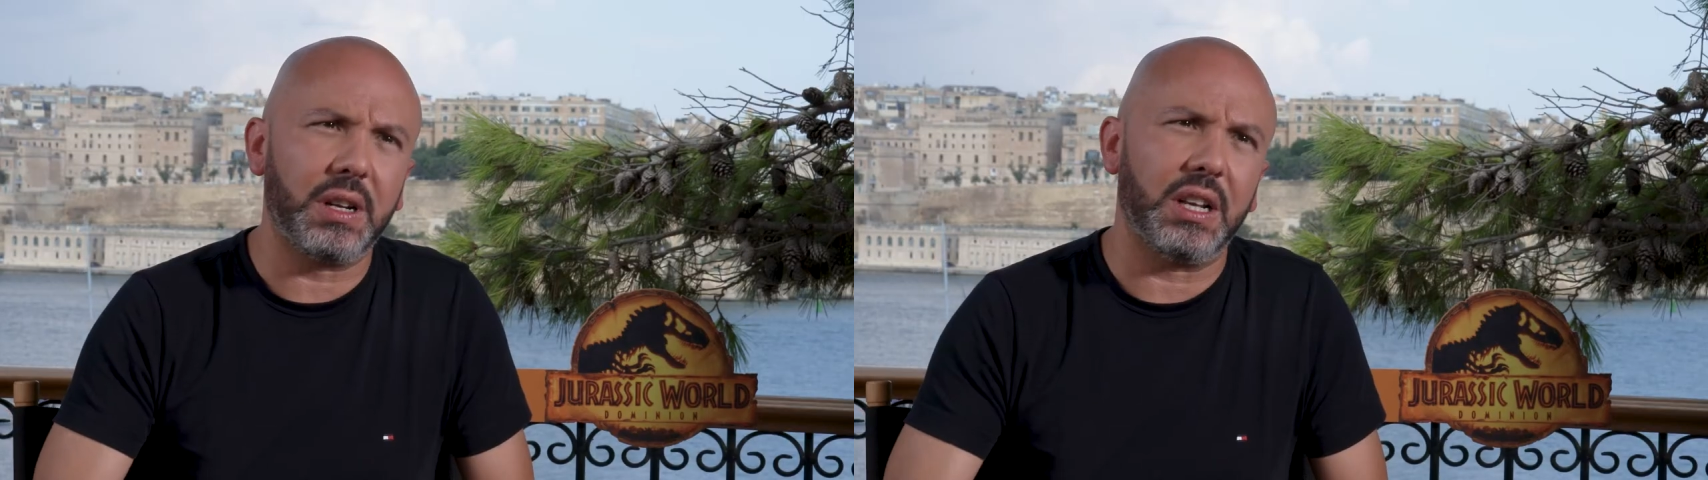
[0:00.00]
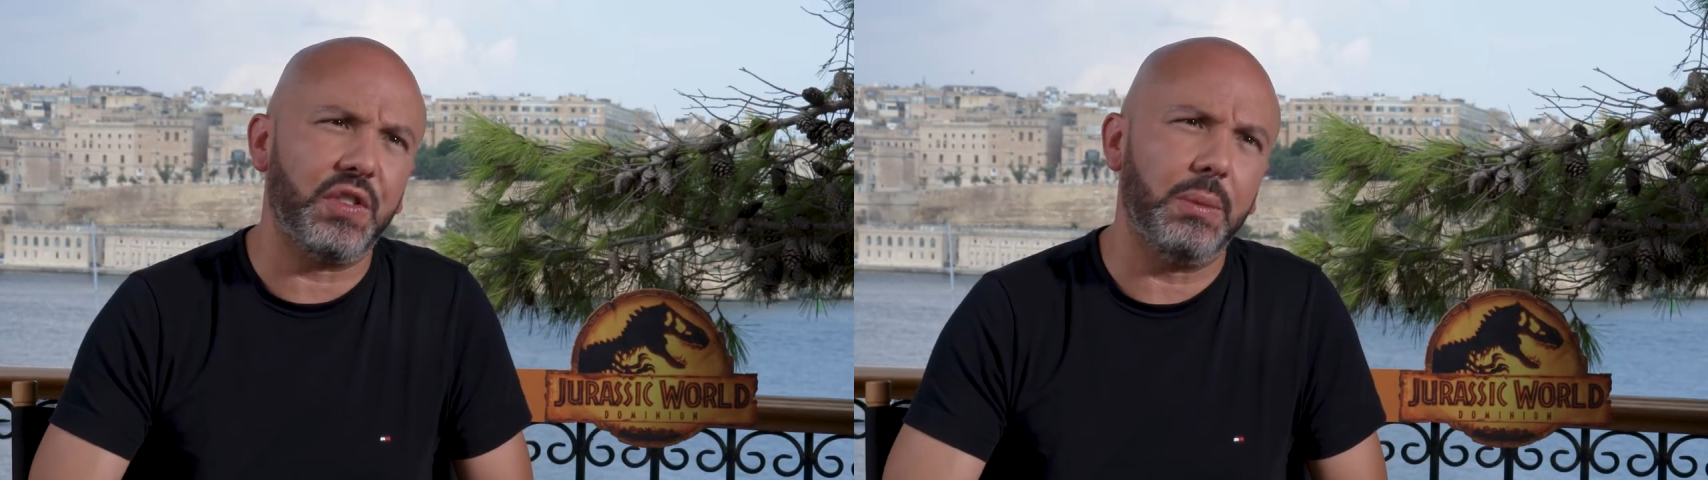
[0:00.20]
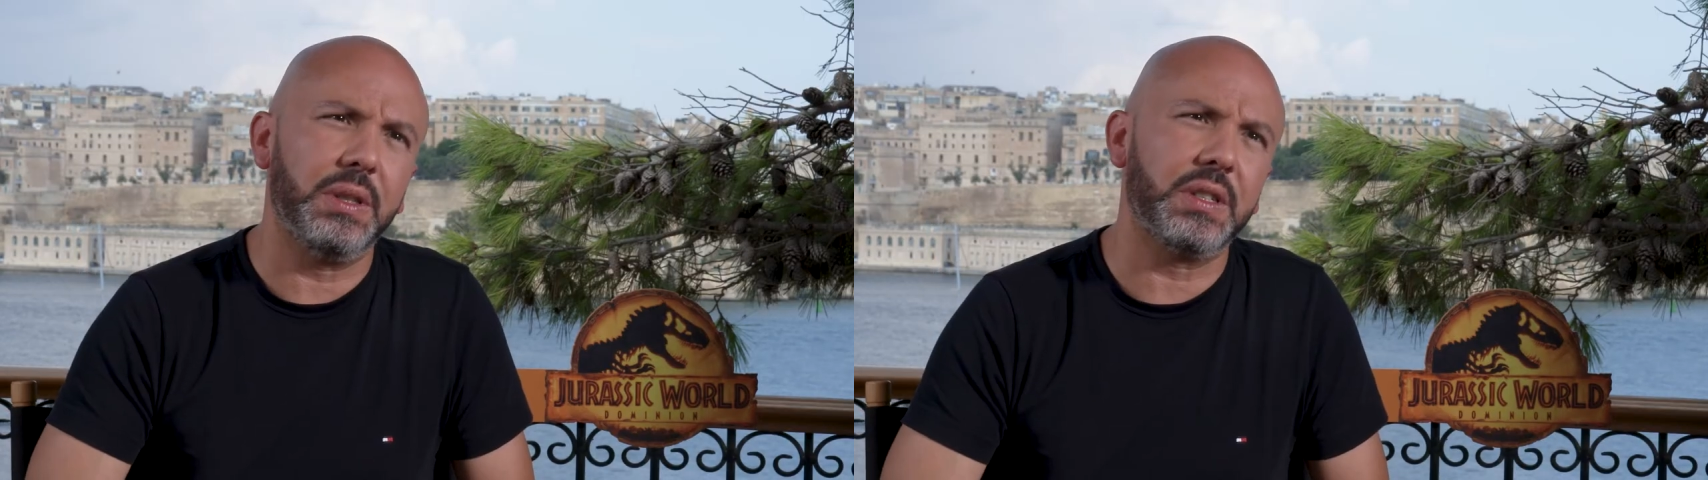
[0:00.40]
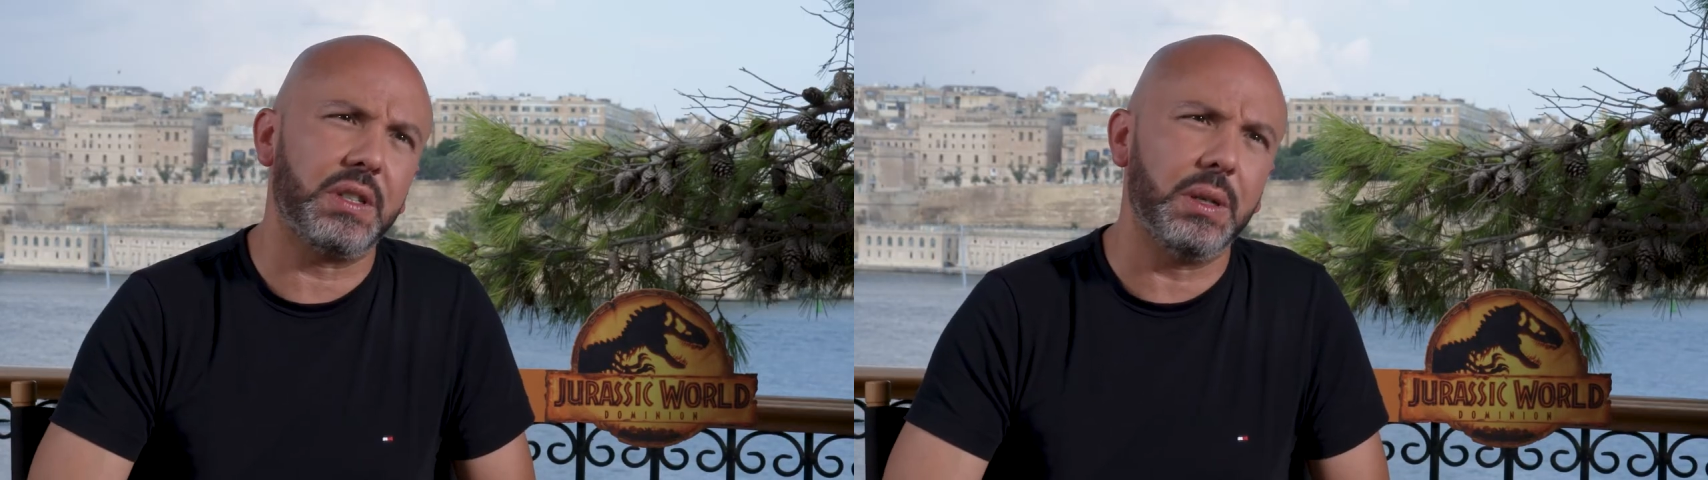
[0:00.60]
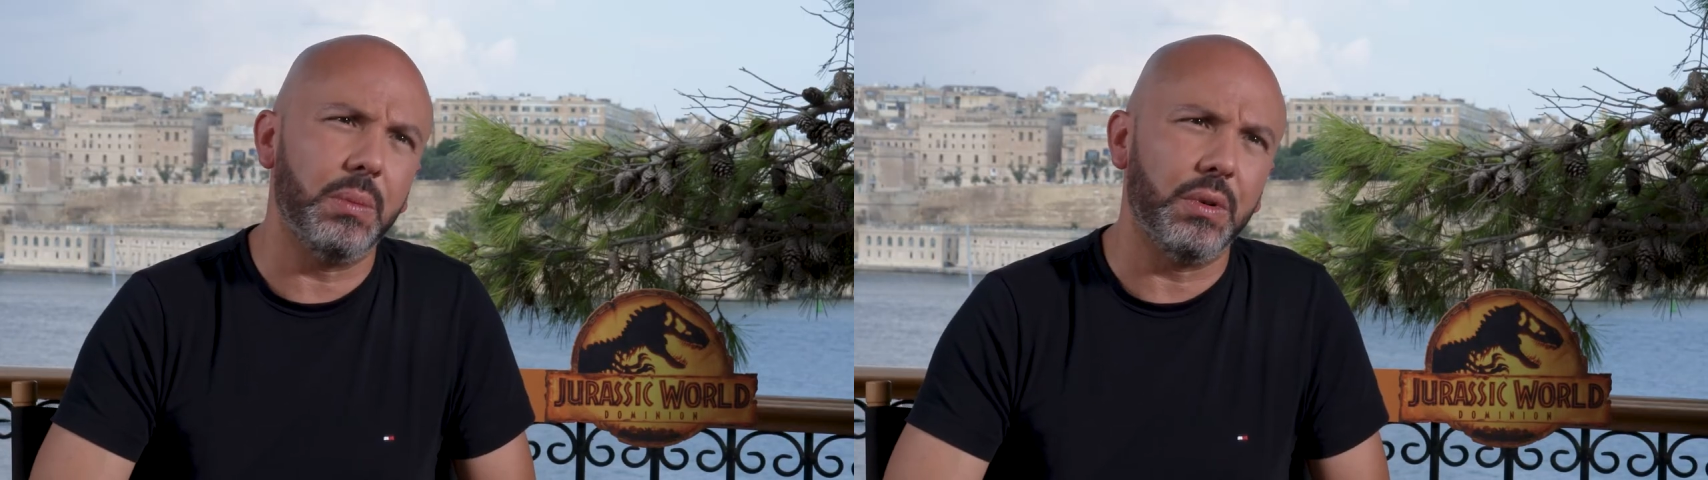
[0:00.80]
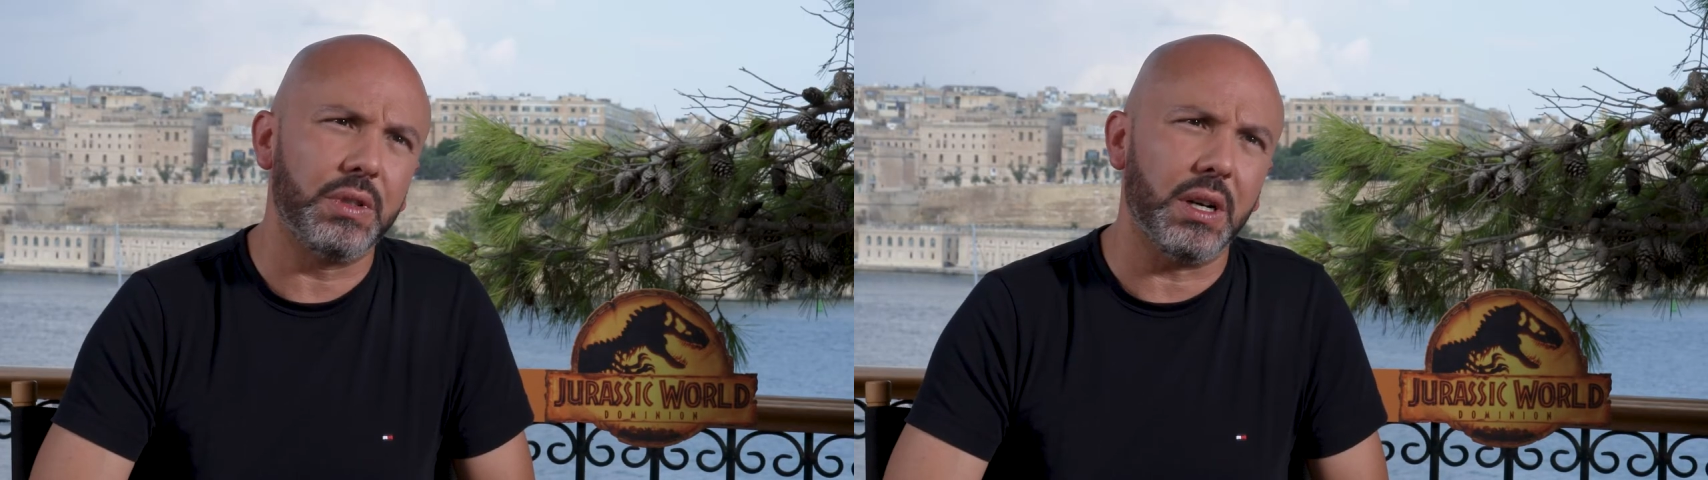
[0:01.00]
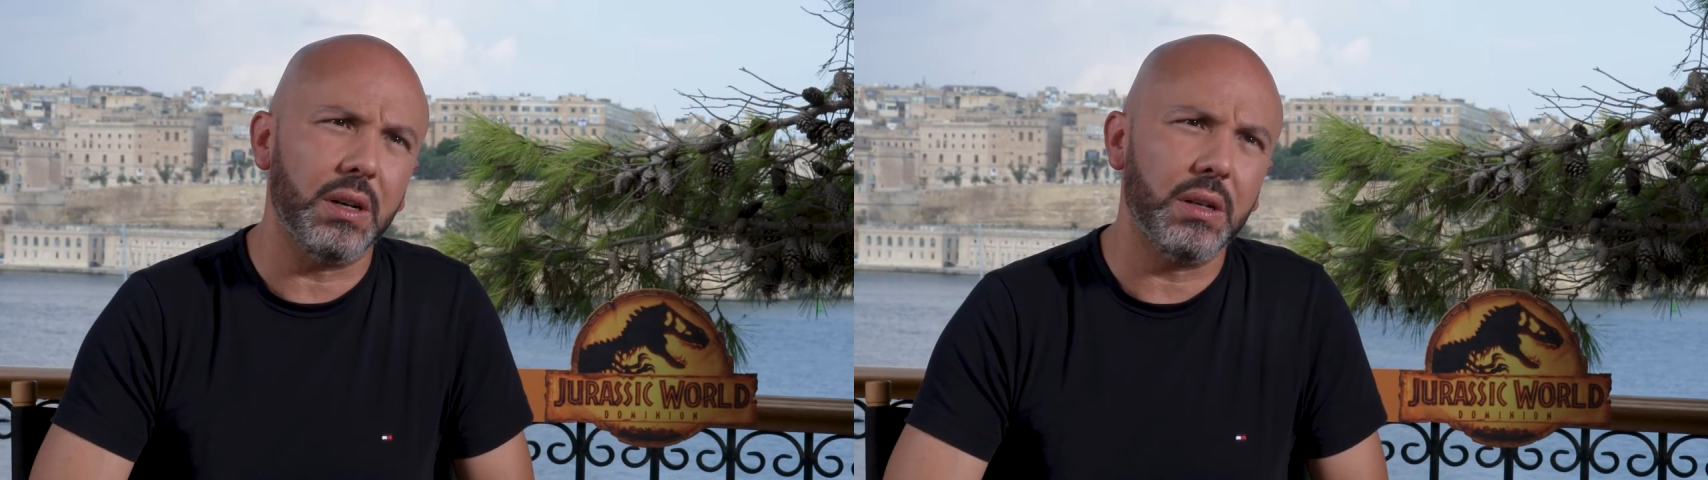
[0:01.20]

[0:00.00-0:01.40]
class film industry in Malta.